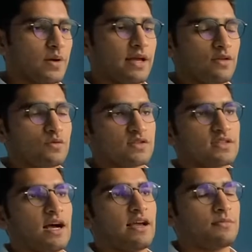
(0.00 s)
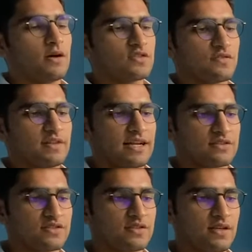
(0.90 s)
where it uses high amounts of
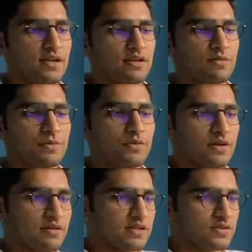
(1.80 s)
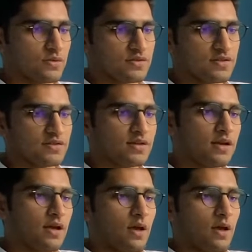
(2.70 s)
electricity and computing resources,